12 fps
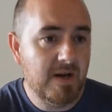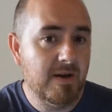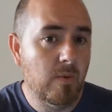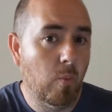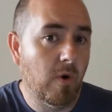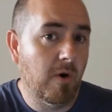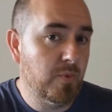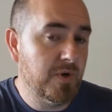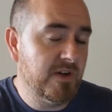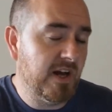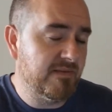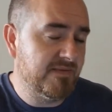What
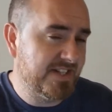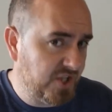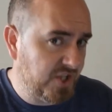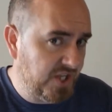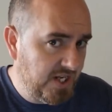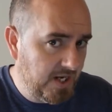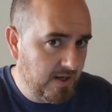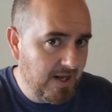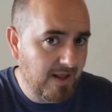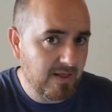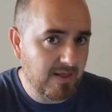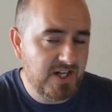we have seen,
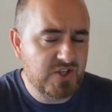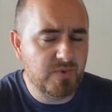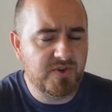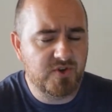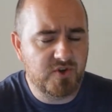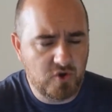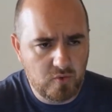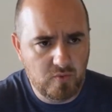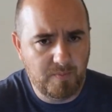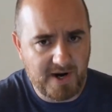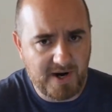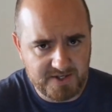at least with 2
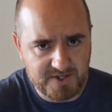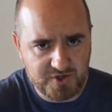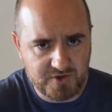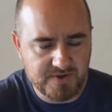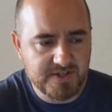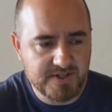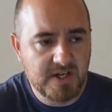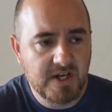practitioners